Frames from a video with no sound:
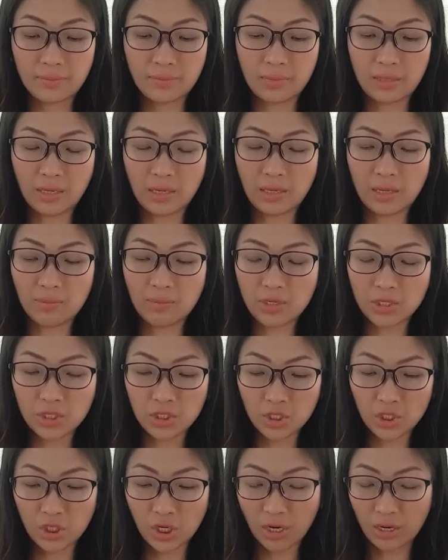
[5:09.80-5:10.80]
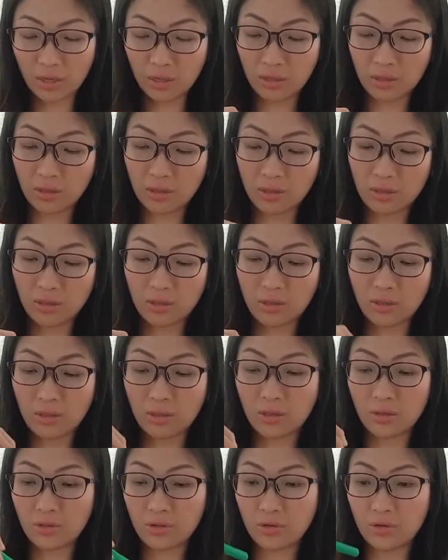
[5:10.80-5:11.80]
Okay, let me just check the
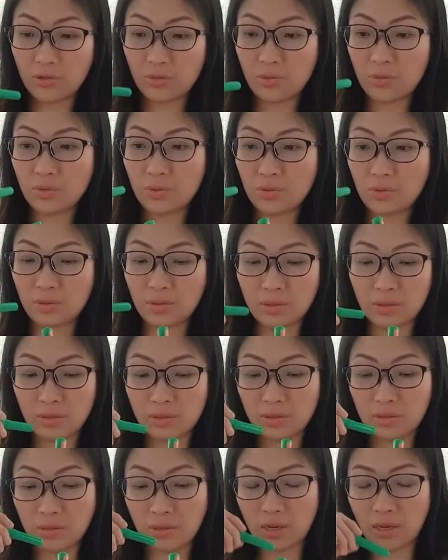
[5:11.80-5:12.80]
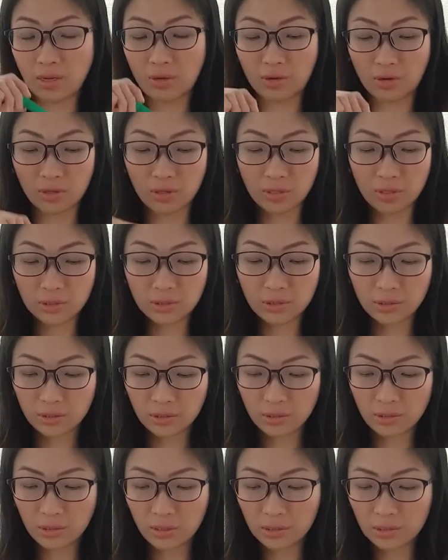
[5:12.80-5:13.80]
other two. Okay, good.
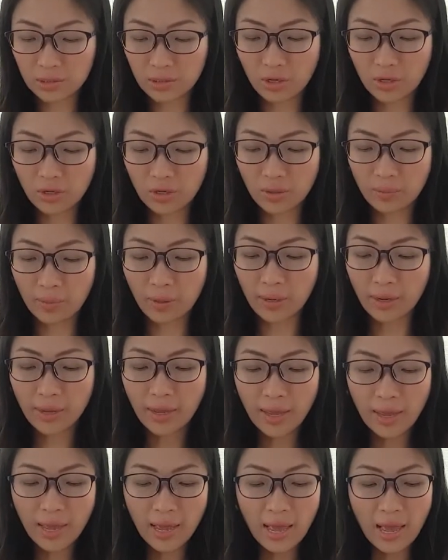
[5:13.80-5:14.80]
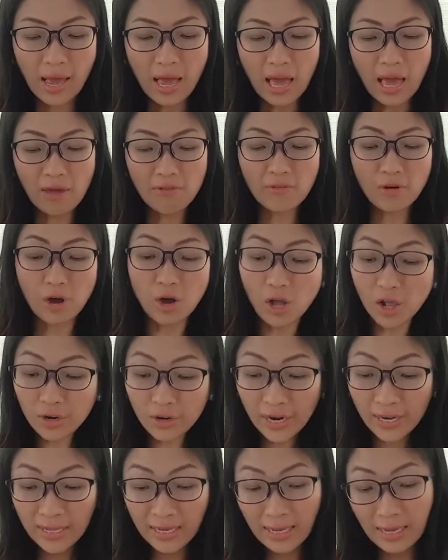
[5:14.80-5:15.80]
It's not dripping. I've
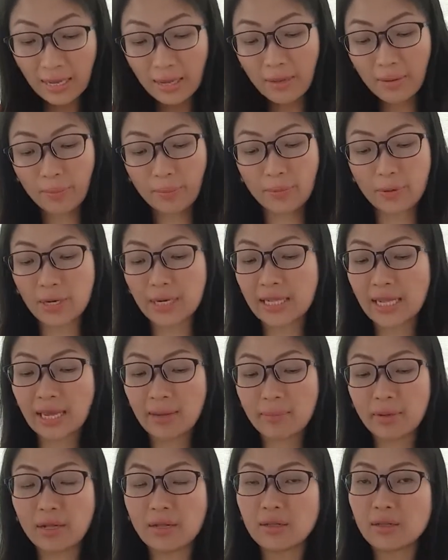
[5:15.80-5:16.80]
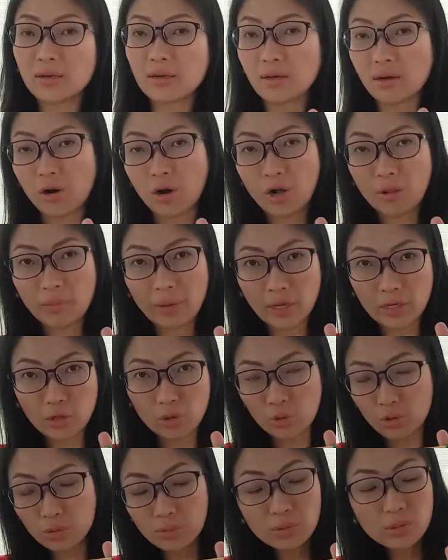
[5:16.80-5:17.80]
already pre-labeled all my
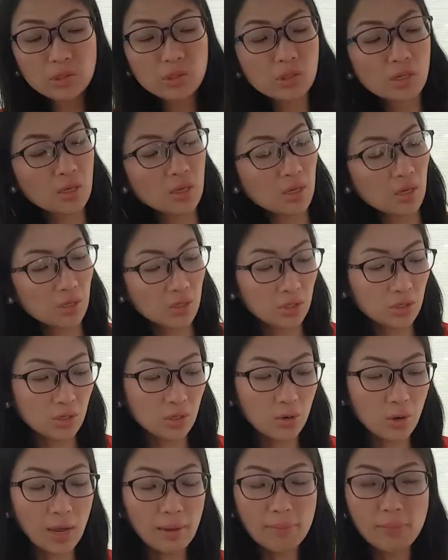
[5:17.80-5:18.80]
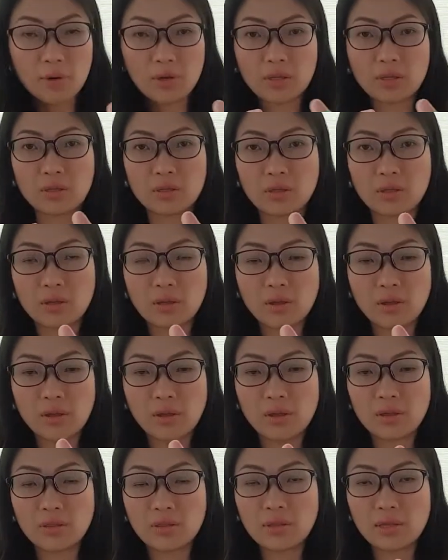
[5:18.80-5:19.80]
tubes. So I put
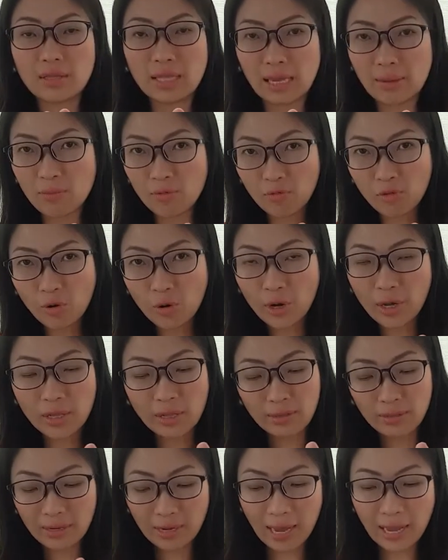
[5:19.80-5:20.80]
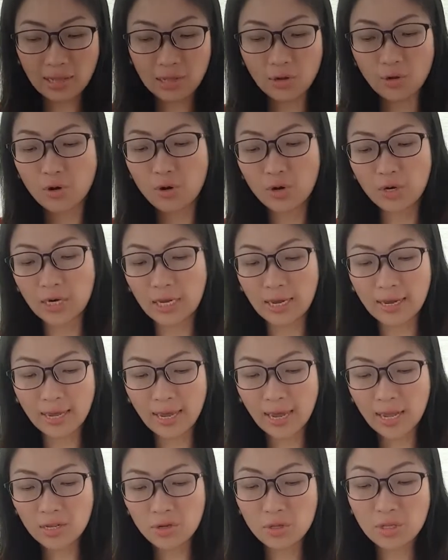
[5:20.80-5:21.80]
the name of the oil and the category.
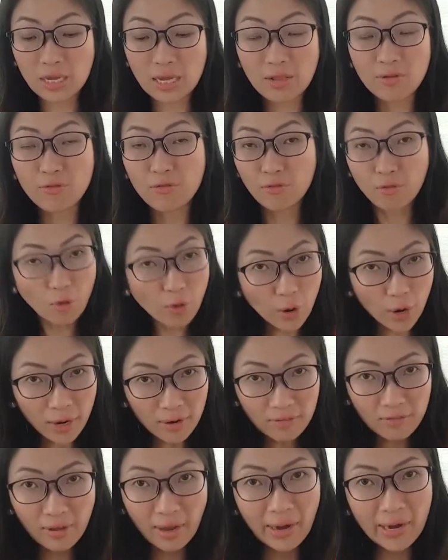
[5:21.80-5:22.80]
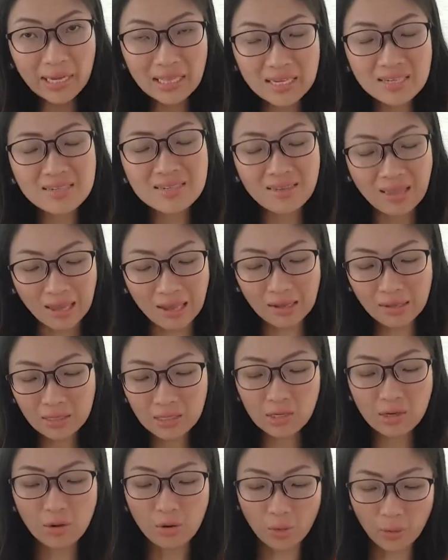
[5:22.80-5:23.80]
Again, you need 4 very distinct
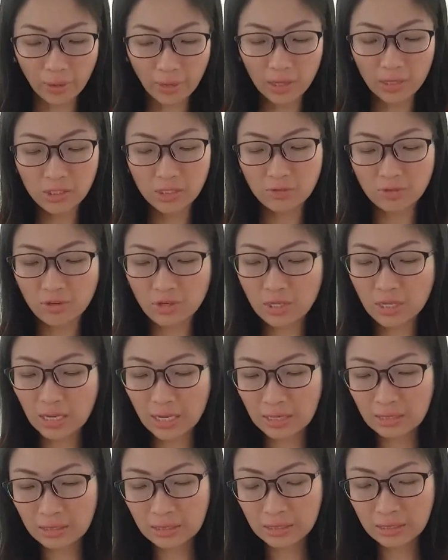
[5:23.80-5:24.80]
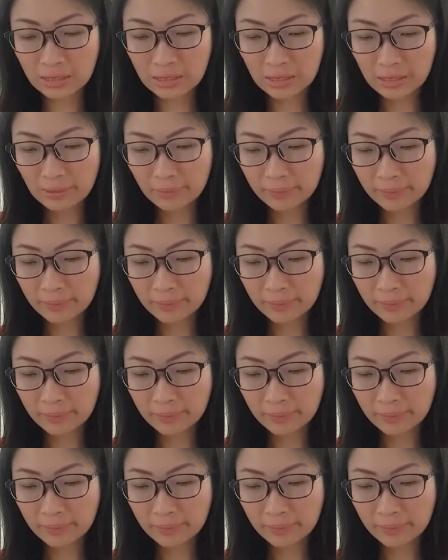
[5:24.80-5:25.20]
oils for these.